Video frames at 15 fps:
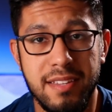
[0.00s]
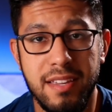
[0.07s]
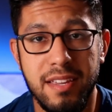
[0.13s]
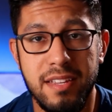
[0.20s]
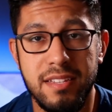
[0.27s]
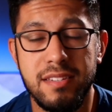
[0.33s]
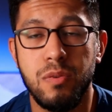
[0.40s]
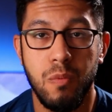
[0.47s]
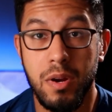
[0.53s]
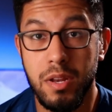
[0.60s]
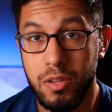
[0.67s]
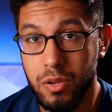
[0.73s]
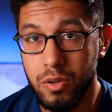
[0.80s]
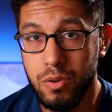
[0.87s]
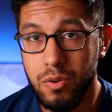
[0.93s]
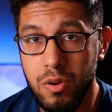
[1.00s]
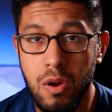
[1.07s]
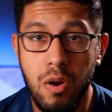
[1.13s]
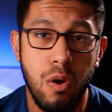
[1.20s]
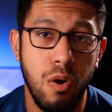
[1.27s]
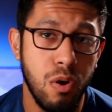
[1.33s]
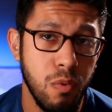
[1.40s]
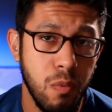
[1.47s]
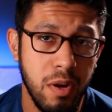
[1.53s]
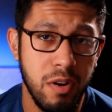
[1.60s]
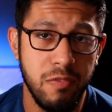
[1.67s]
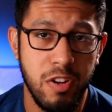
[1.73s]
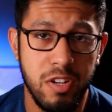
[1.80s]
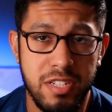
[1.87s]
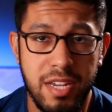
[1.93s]
keys when you or one
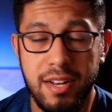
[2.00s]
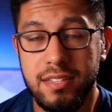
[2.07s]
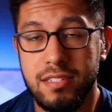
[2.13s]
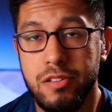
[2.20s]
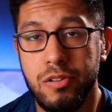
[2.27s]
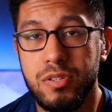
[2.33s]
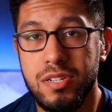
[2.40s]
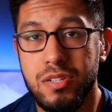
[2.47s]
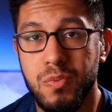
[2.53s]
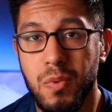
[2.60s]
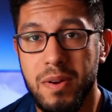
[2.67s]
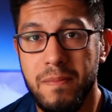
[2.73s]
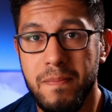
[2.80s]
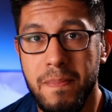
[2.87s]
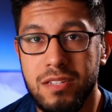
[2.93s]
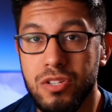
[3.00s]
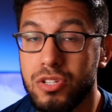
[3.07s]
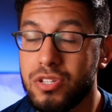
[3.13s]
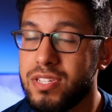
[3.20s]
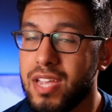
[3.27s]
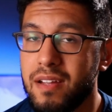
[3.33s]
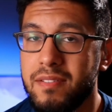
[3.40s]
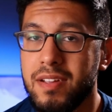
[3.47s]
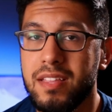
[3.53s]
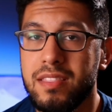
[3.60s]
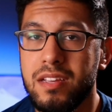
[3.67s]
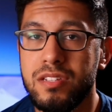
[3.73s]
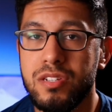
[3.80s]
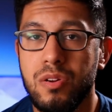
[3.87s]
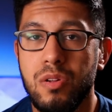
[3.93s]
of your tenants loses one. So just having a
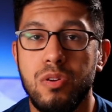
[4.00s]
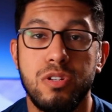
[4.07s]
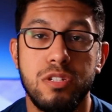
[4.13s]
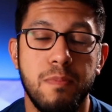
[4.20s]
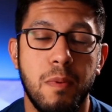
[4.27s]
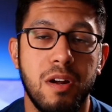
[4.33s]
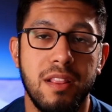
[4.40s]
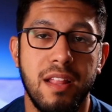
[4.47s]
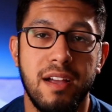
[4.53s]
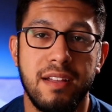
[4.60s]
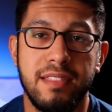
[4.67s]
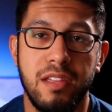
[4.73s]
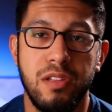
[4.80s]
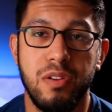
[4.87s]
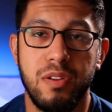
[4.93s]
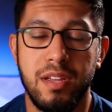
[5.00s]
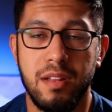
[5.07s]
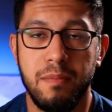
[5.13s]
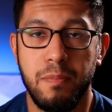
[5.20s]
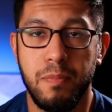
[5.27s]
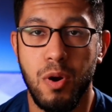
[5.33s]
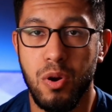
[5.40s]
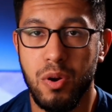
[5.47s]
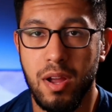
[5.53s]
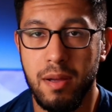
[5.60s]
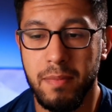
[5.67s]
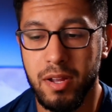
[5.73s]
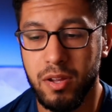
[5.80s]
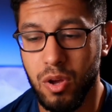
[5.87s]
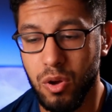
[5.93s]
digital or smart lock that you can program
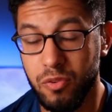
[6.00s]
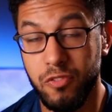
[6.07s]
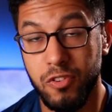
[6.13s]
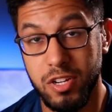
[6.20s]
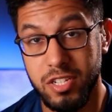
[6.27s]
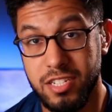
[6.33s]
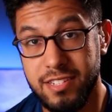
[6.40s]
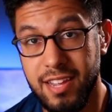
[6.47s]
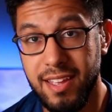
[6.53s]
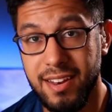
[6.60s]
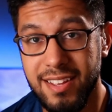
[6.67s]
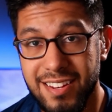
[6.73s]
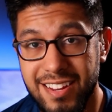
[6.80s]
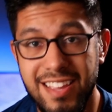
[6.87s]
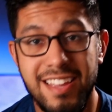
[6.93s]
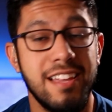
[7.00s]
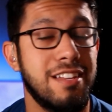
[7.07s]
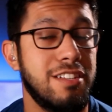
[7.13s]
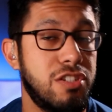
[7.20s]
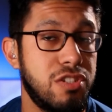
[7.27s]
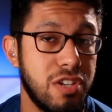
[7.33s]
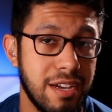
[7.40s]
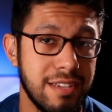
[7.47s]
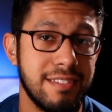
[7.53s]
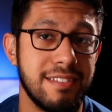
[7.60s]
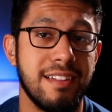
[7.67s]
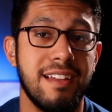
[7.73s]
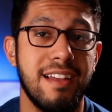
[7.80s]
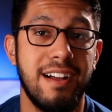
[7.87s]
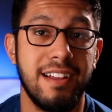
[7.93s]
a code for each tenant is just
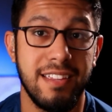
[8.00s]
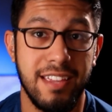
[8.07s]
a